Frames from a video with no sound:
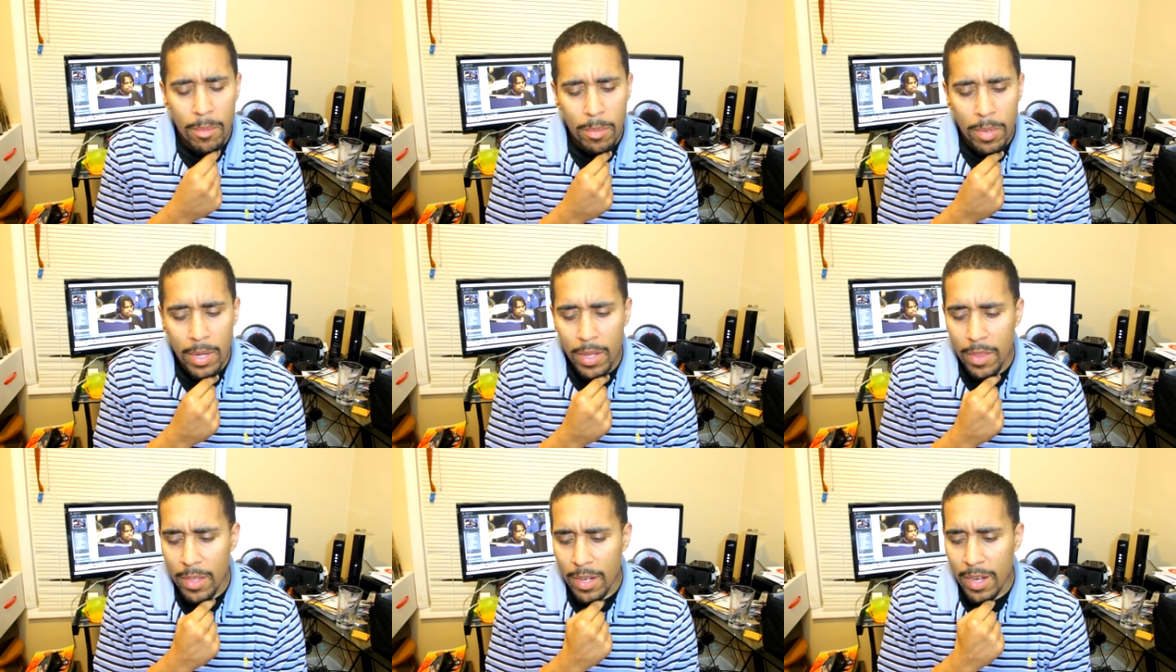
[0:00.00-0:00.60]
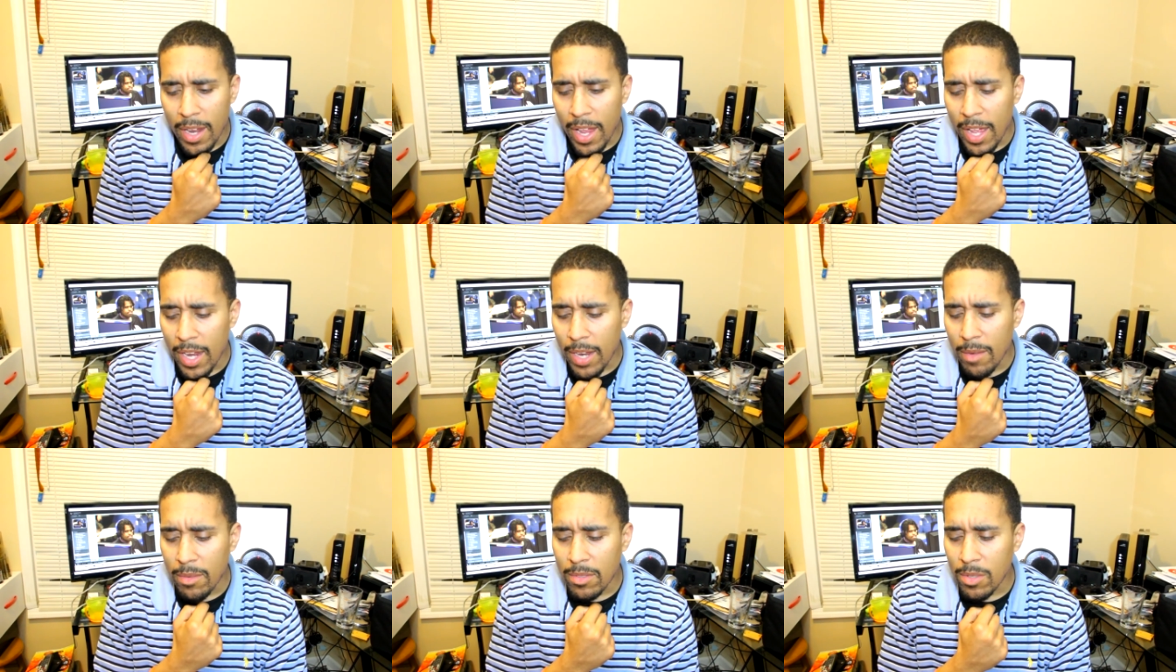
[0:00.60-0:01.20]
But other than
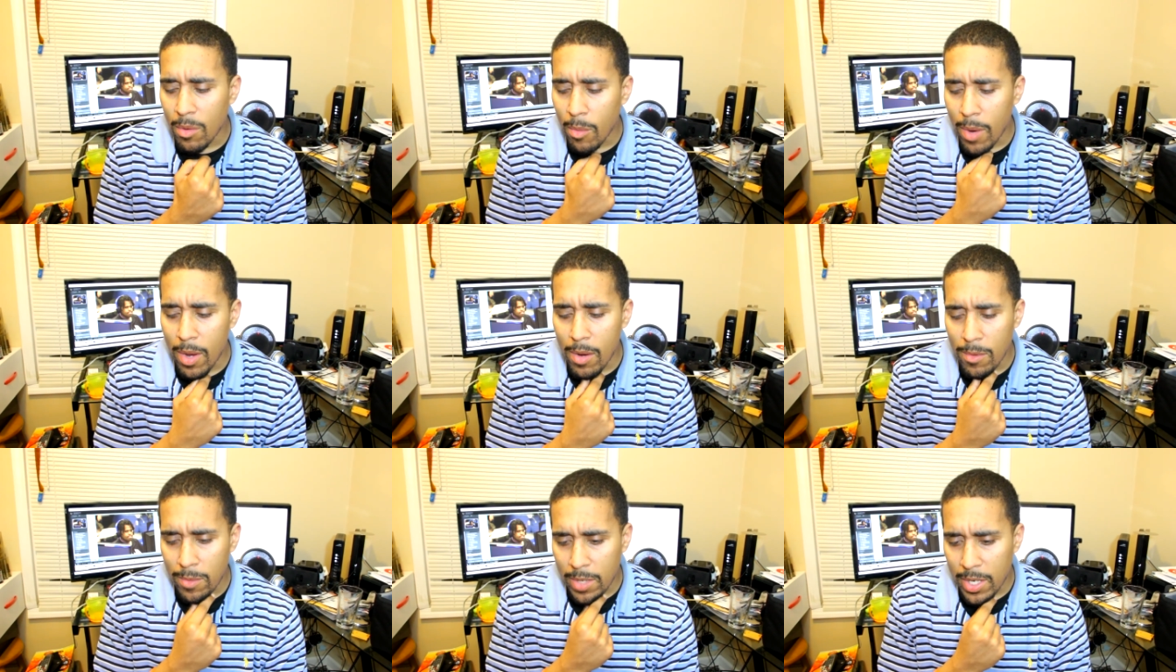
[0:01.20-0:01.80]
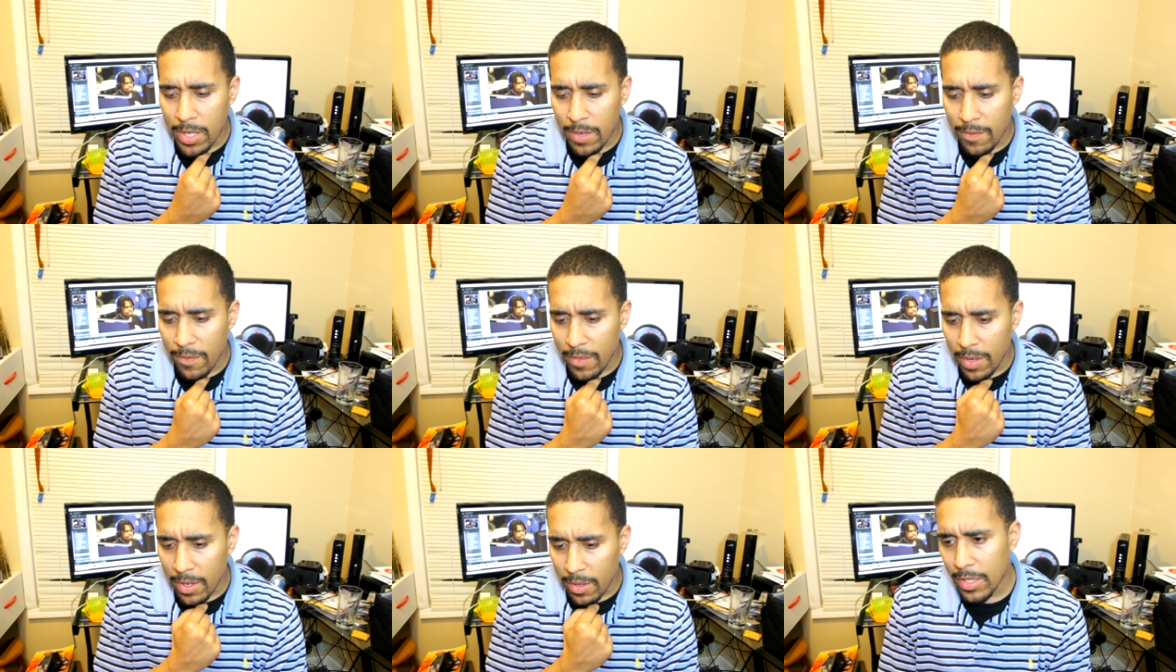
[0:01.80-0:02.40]
that, it was a well-run
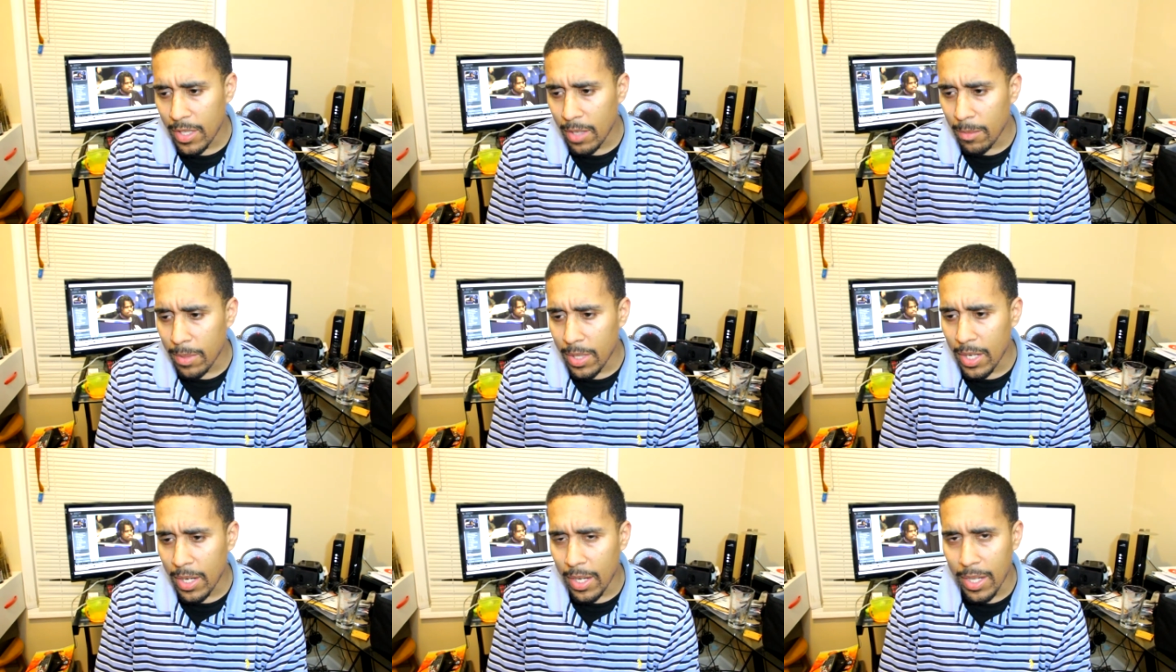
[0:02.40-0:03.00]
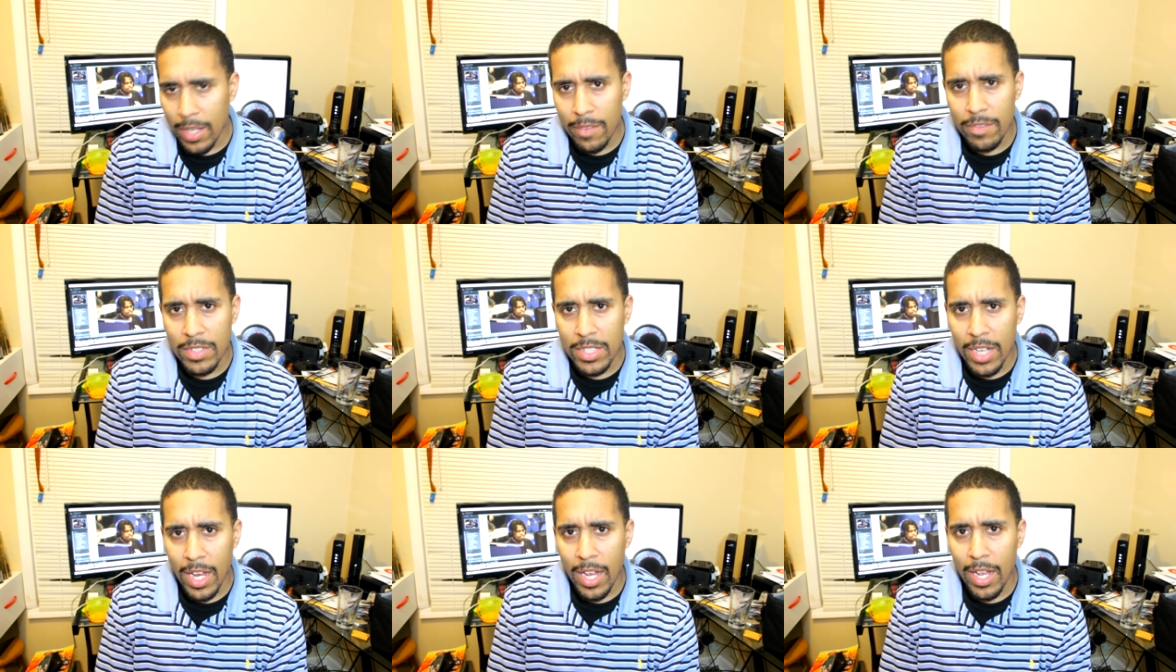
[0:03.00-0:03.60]
event. I think we did a hell of a
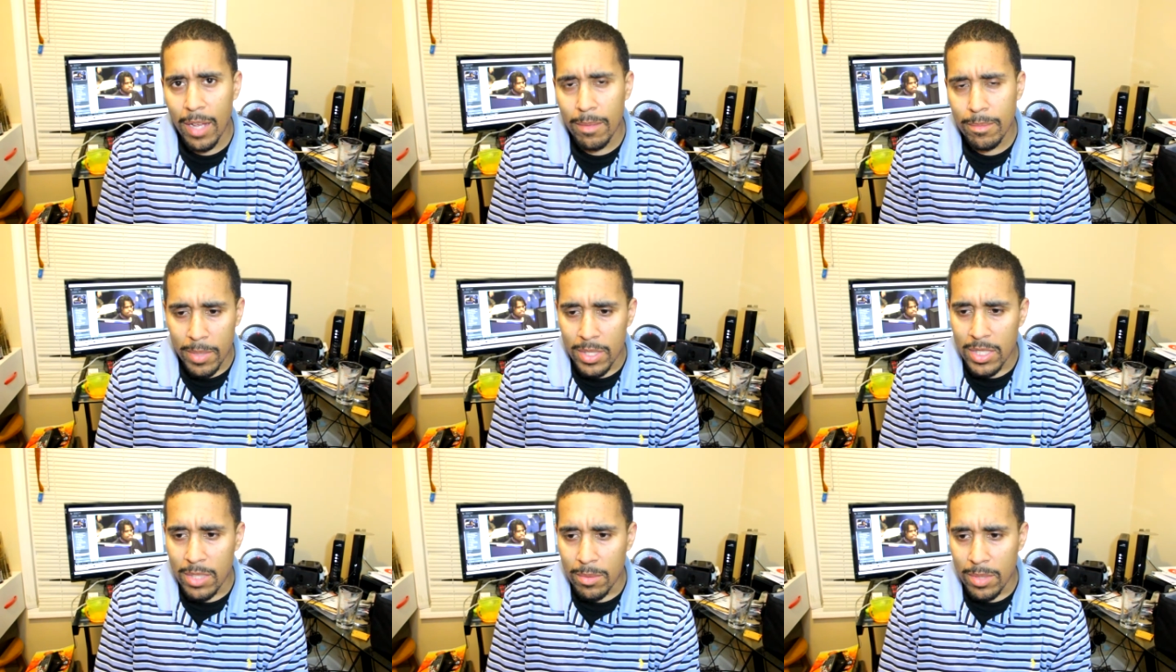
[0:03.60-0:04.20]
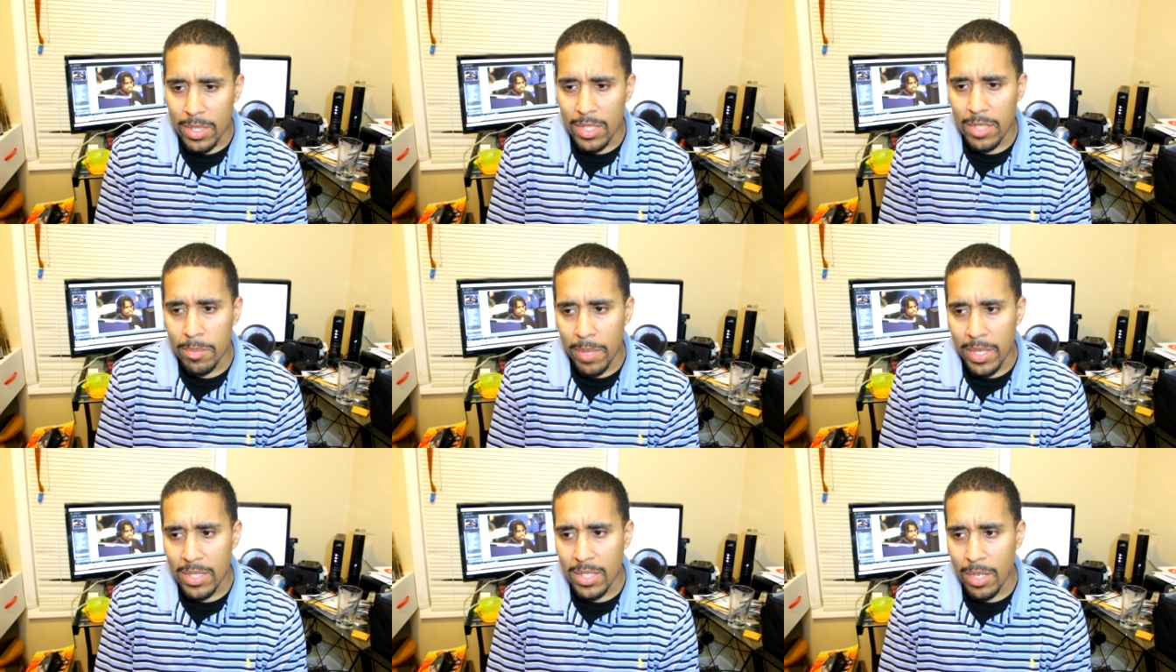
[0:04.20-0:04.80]
job, especially with the
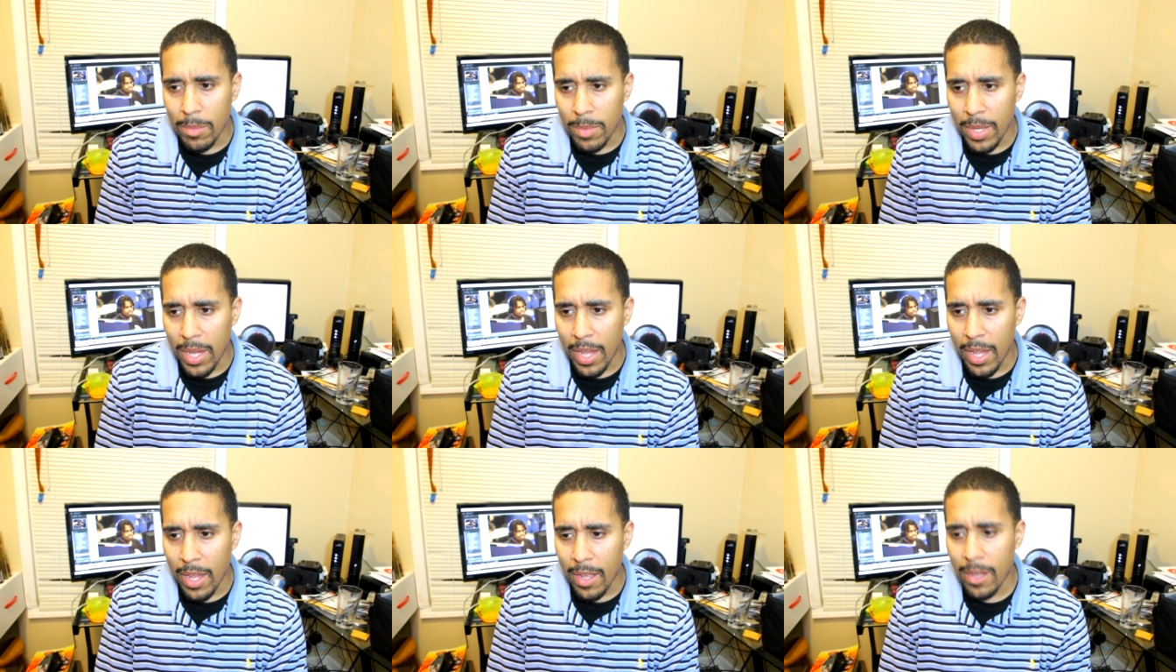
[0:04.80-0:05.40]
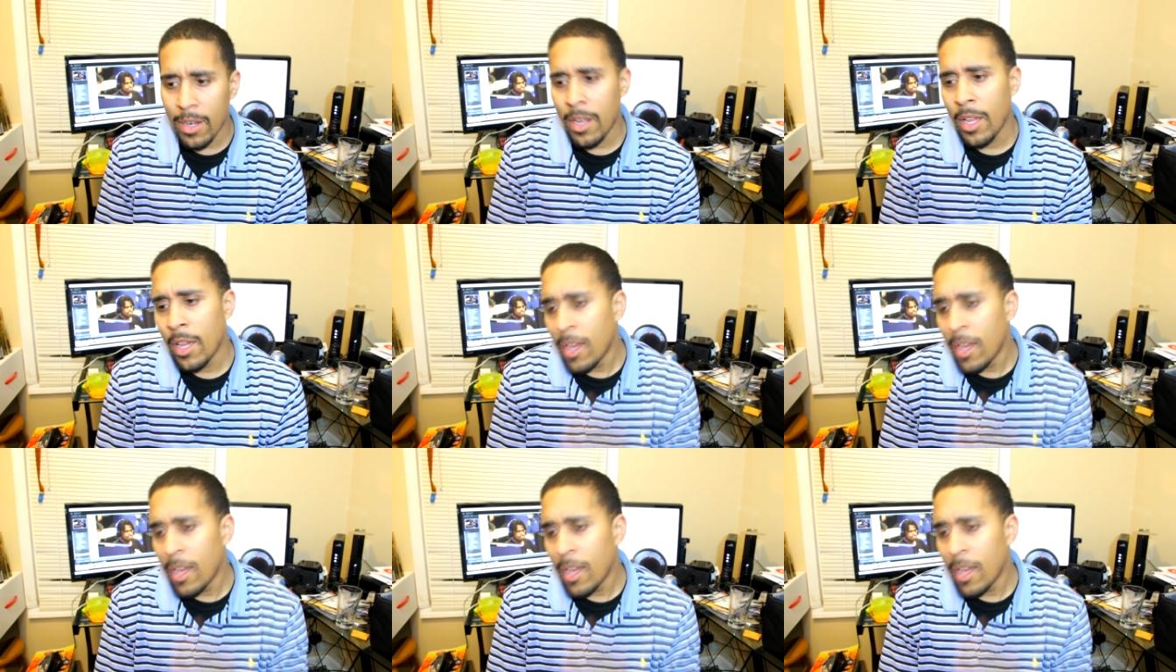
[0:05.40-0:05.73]
space that we had.